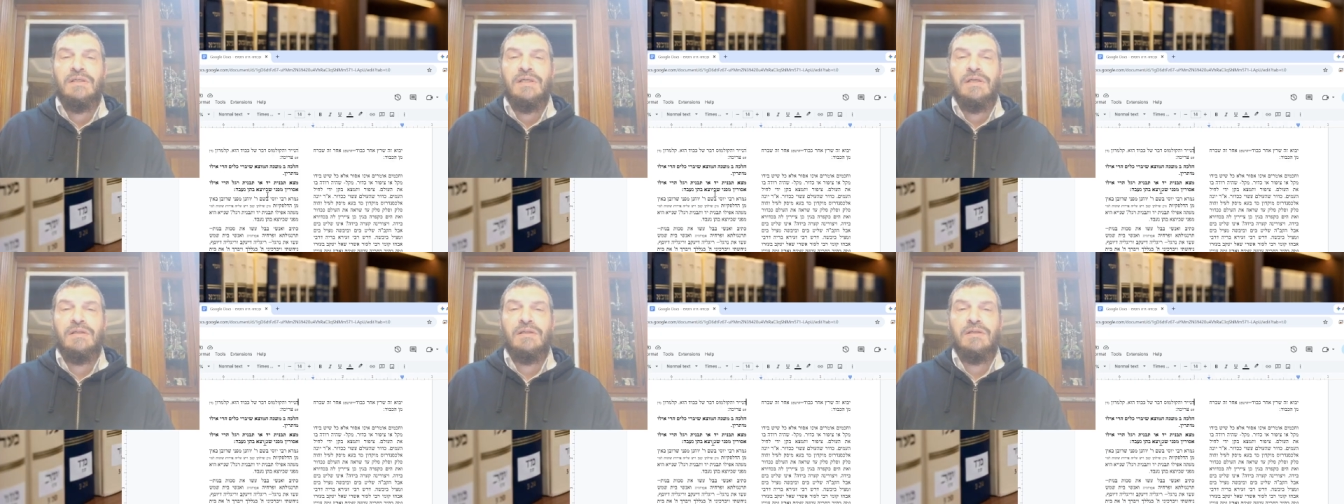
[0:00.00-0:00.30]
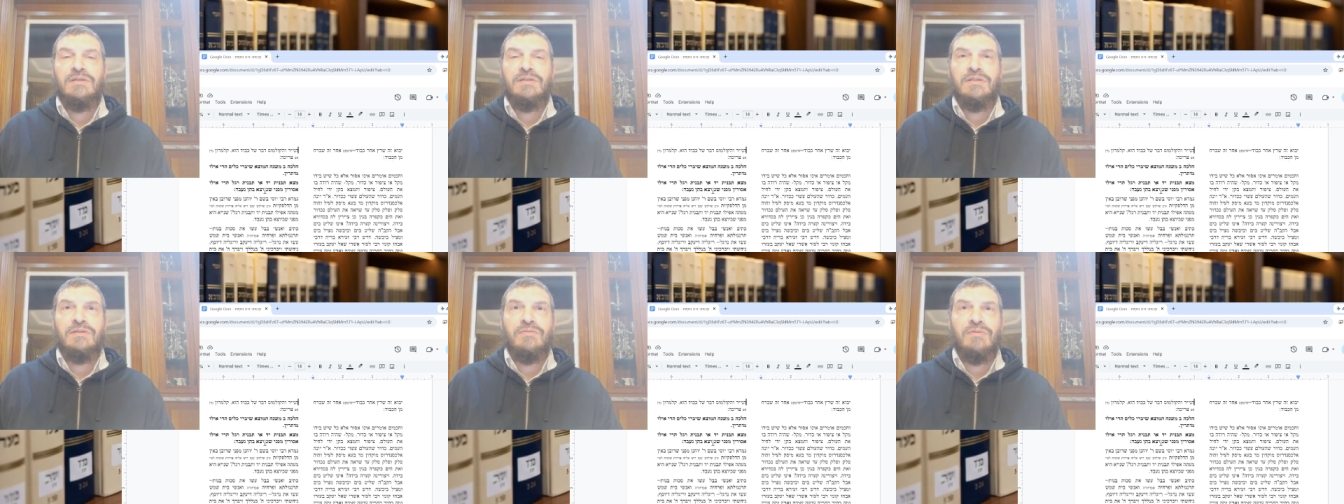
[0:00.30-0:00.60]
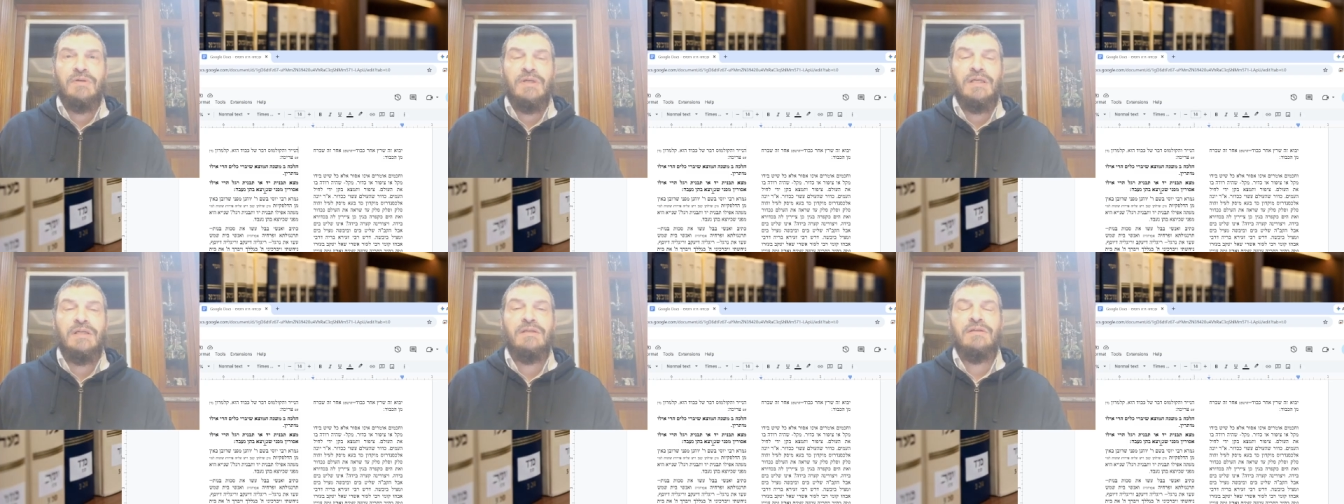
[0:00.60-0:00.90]
in the
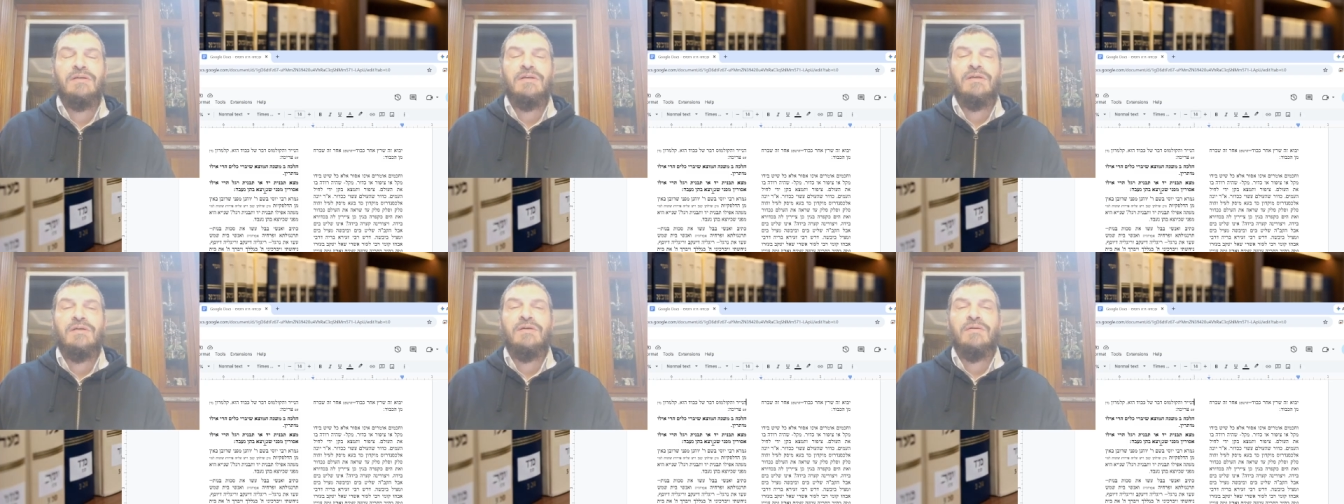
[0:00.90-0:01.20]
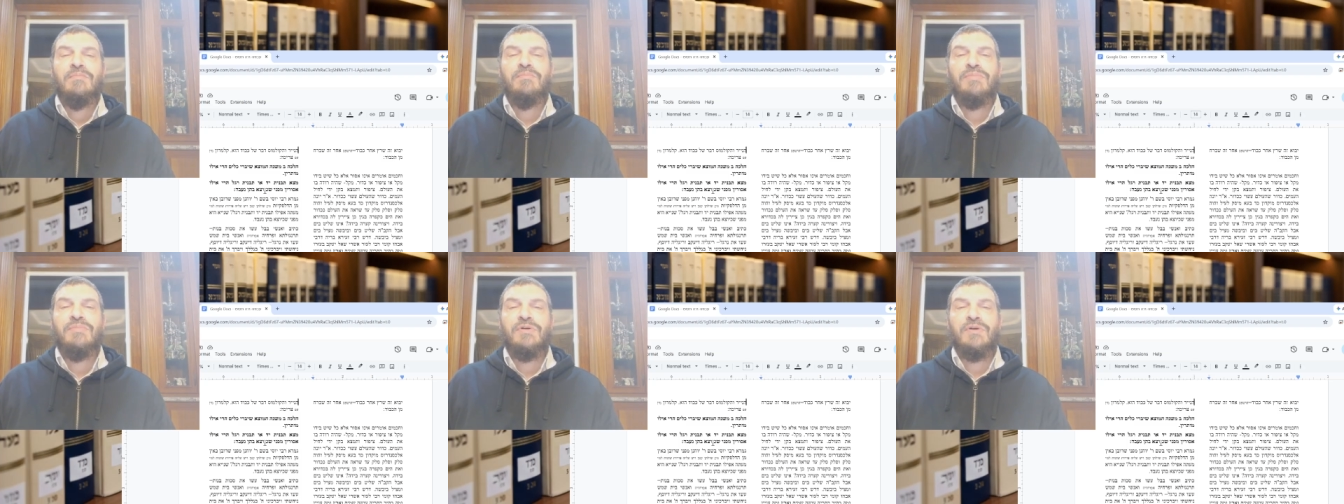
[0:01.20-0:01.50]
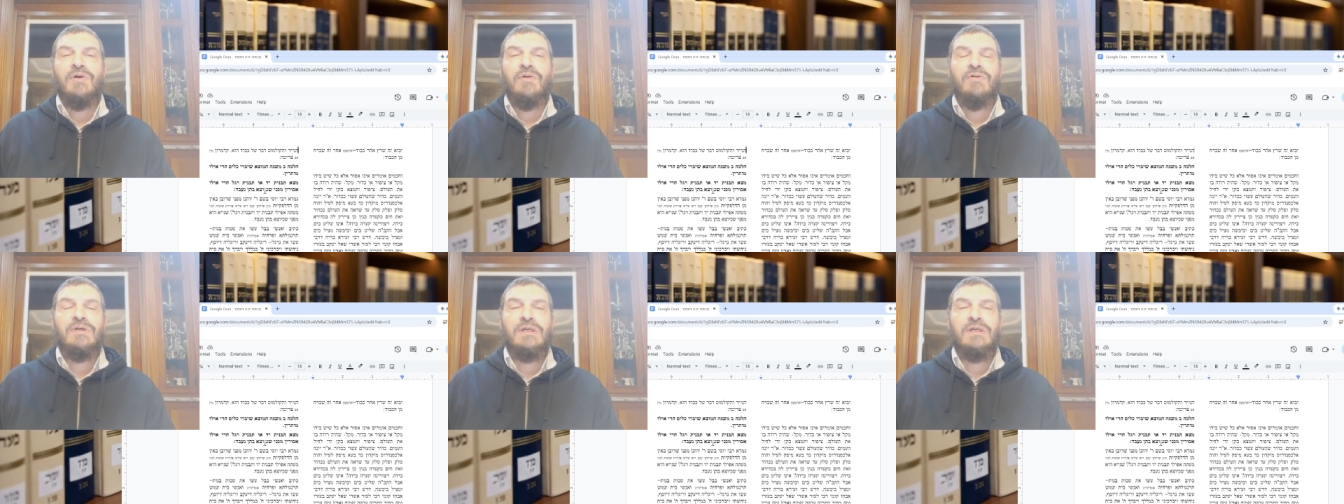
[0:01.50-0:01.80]
street
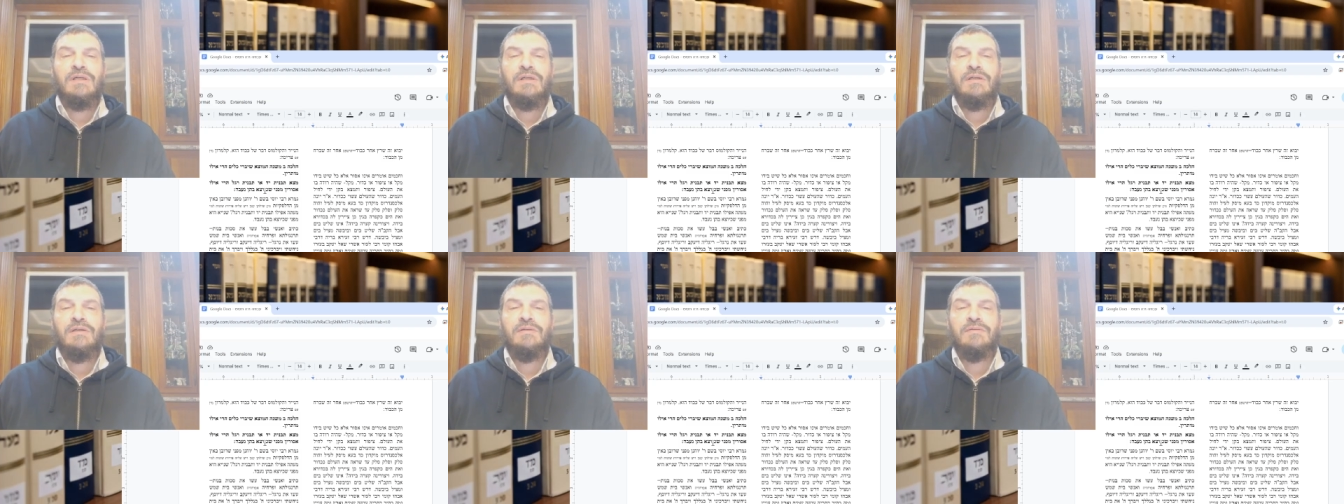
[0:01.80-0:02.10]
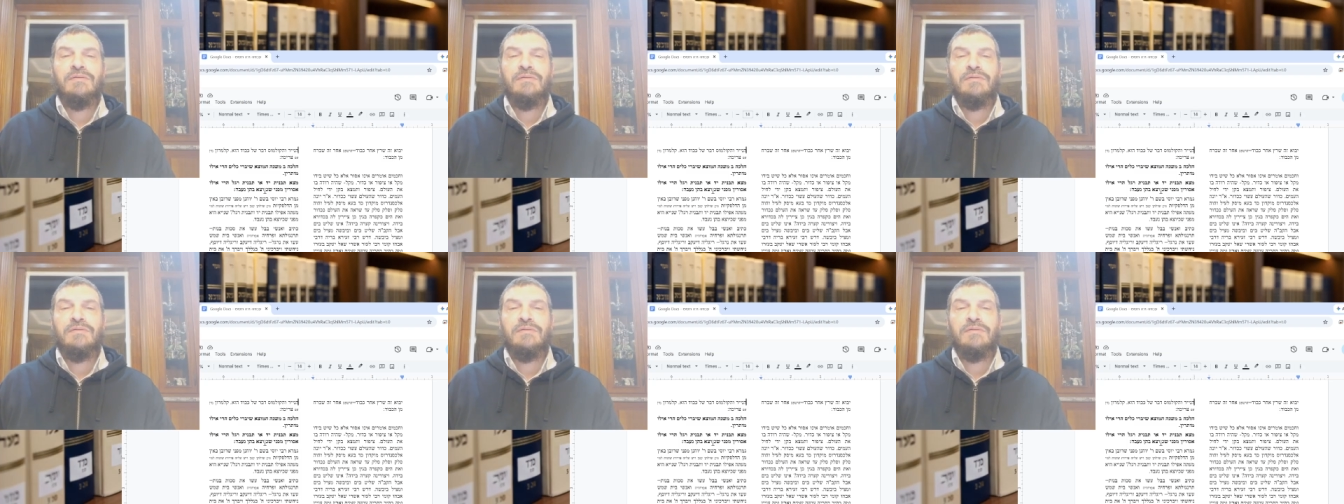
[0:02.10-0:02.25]
broken